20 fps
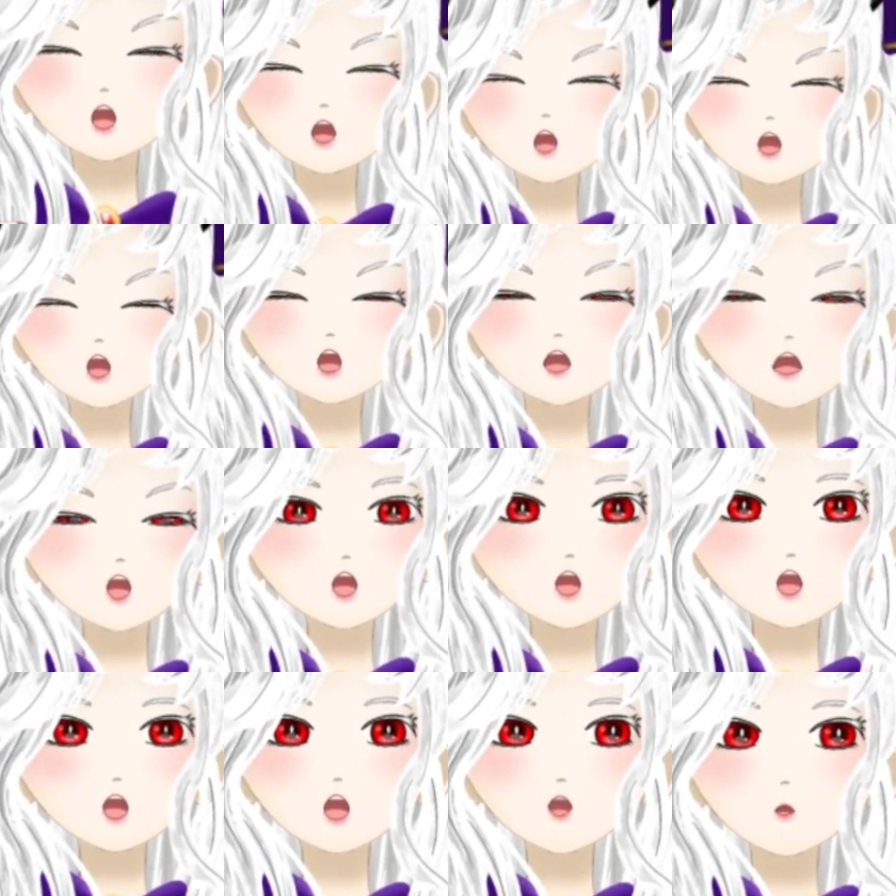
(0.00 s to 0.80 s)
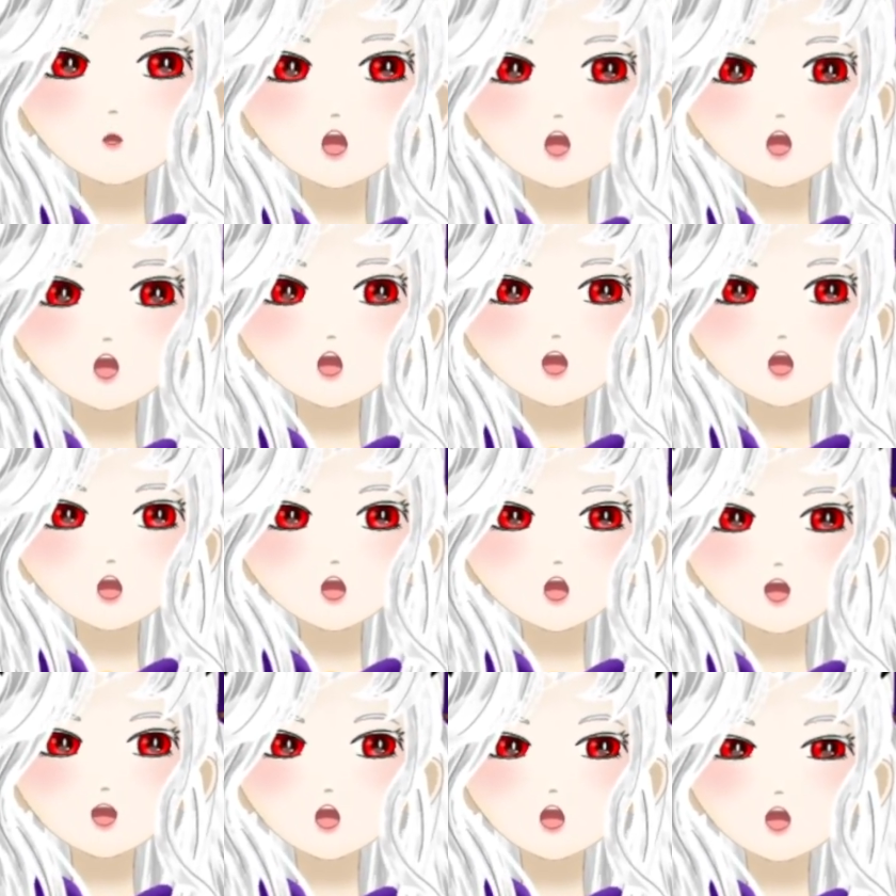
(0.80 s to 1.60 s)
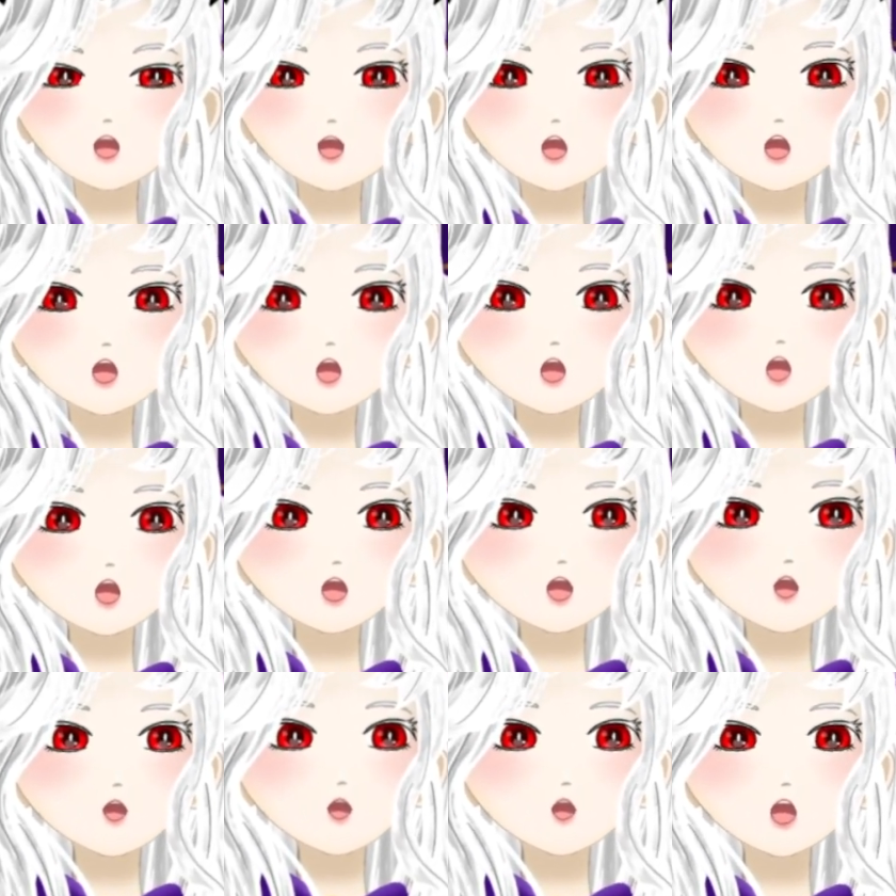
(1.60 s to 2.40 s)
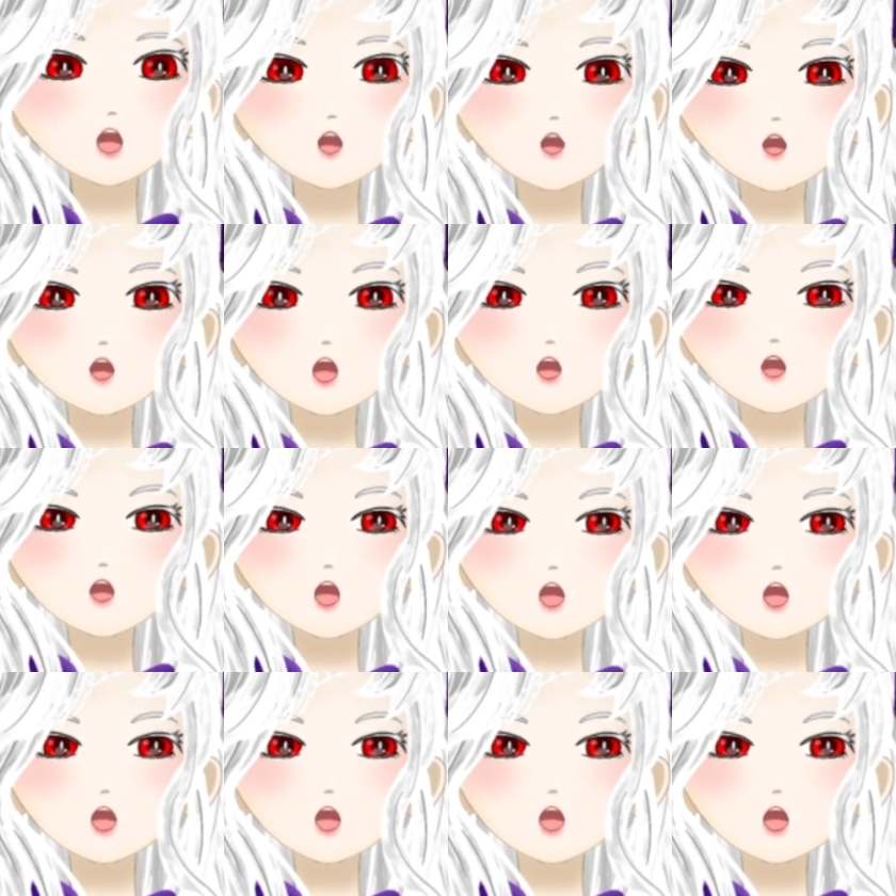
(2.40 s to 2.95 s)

first part, and it, like, finished.